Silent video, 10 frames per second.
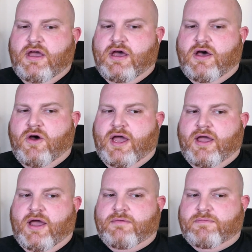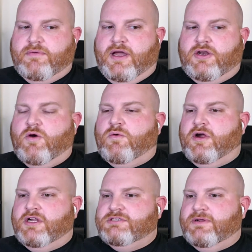oh, I know
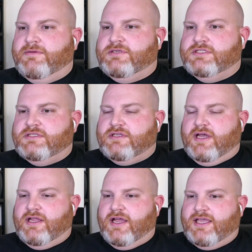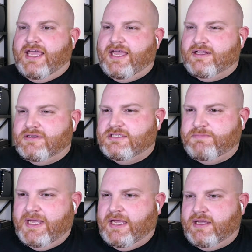words, but I can't
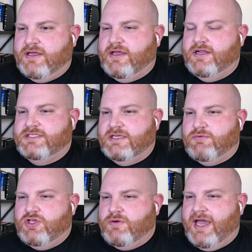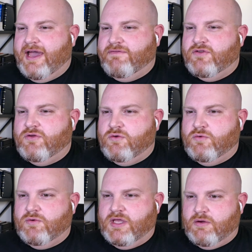speak. And it's like, well, you have
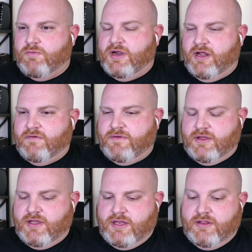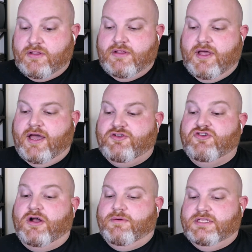to get rid of, and I
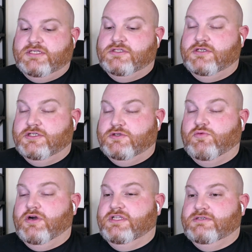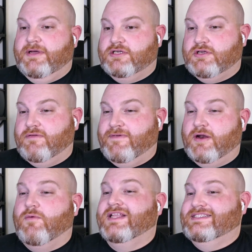struggle with this because there's this word in Spanish called
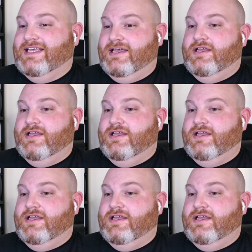vergüenza.